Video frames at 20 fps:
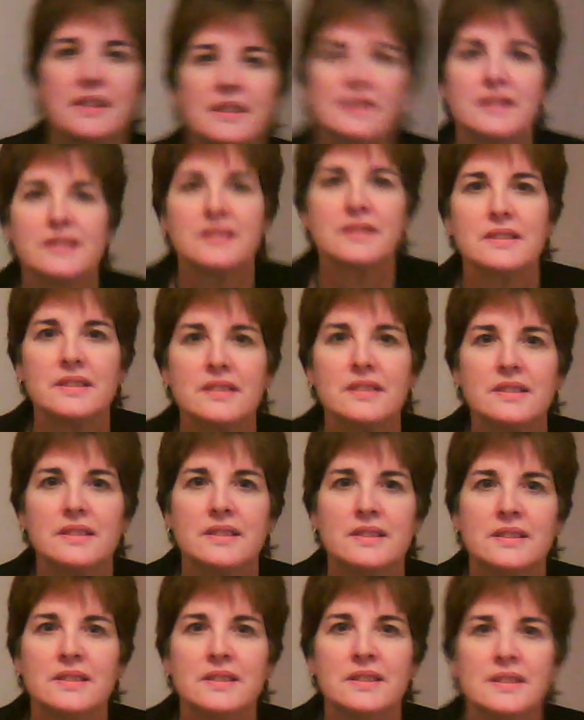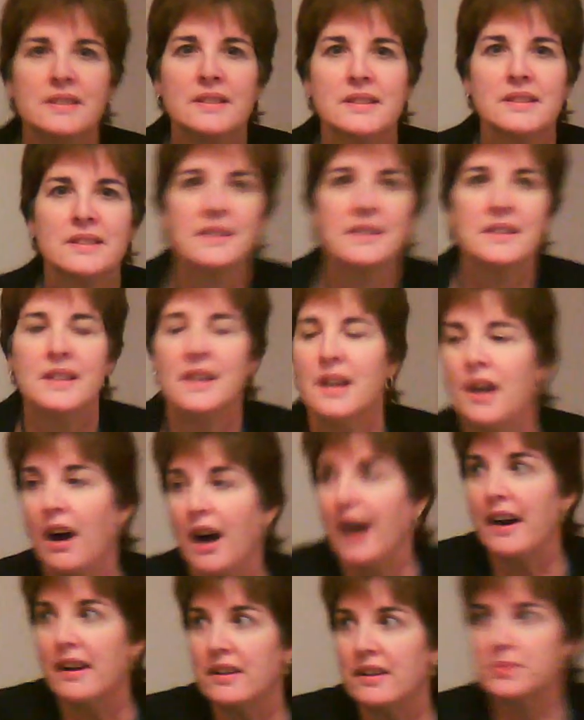she saying anything? Was she
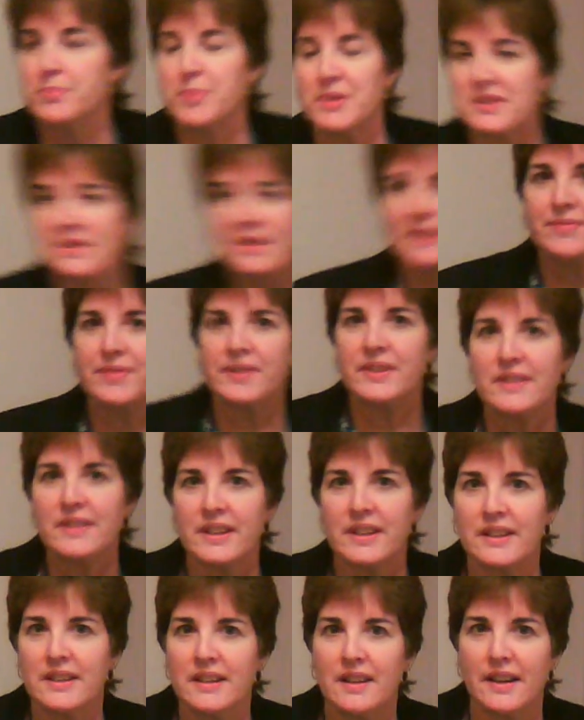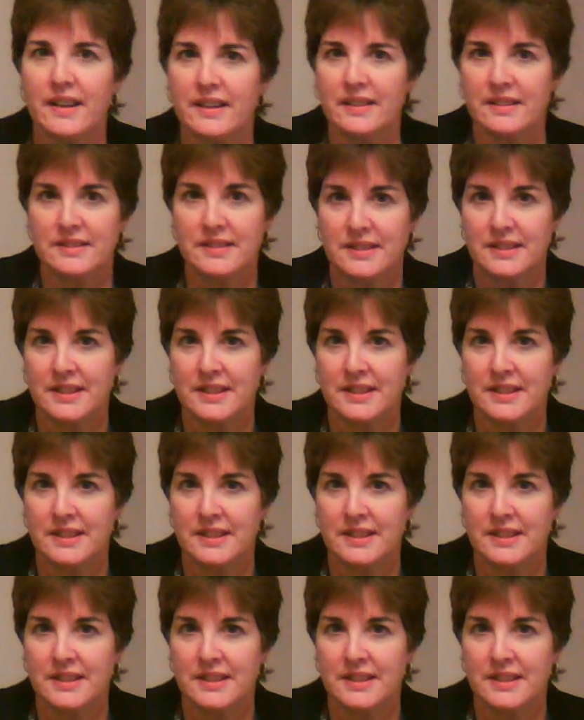referring to something or what?